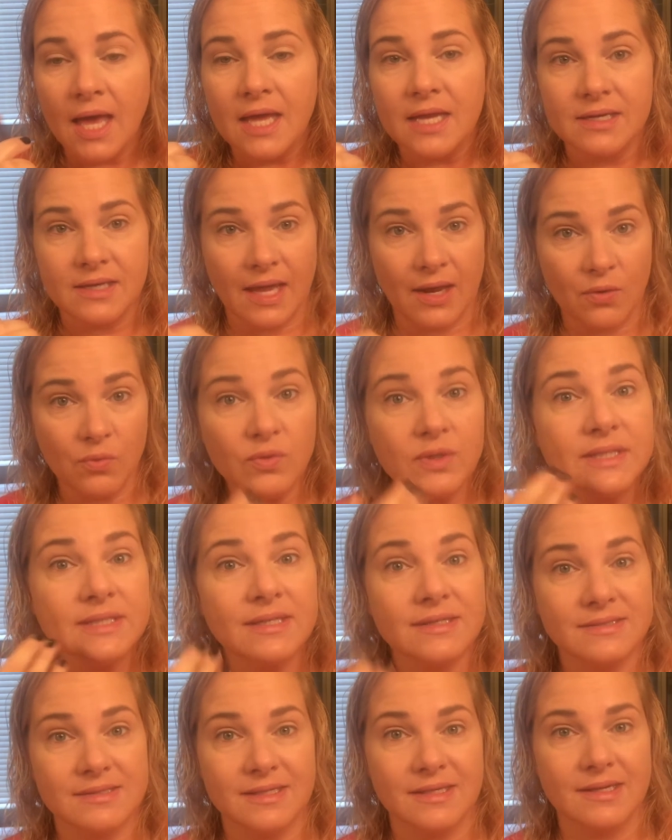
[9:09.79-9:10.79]
Not only
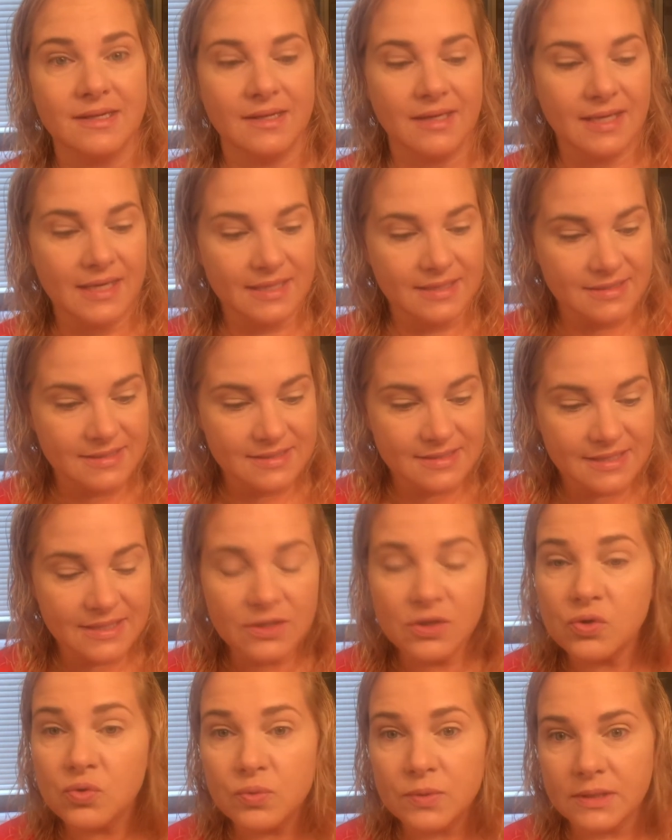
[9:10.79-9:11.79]
does it
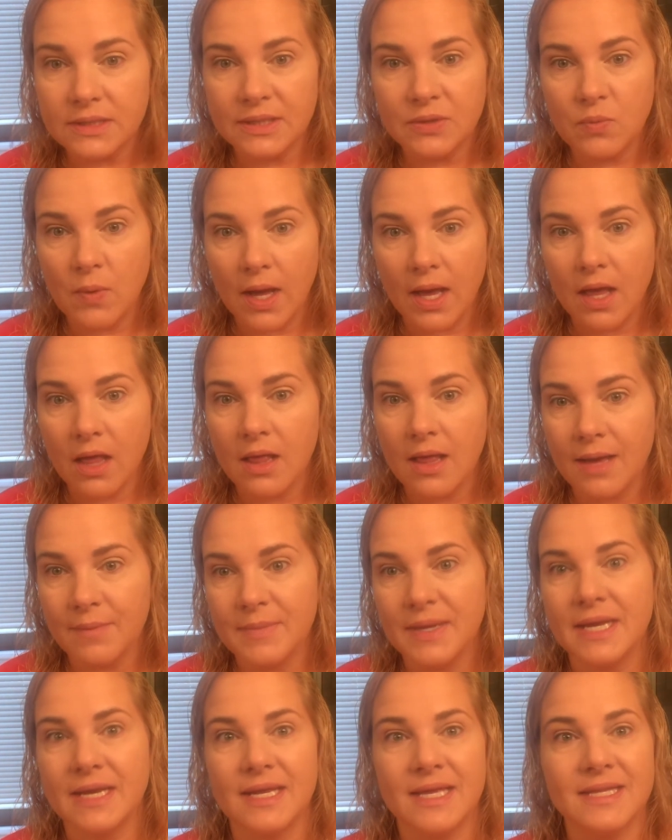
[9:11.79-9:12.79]
conceal really well, I
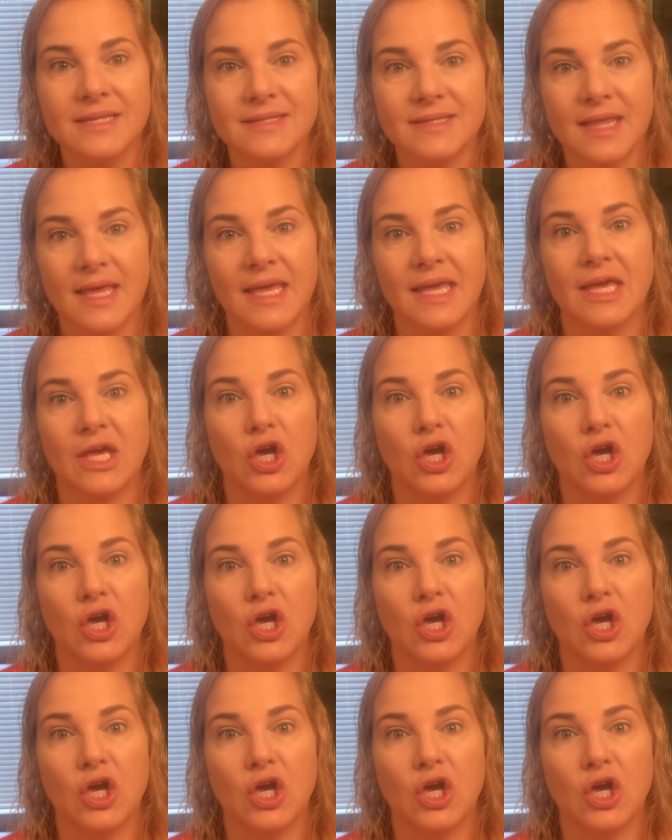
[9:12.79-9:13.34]
mean, it's like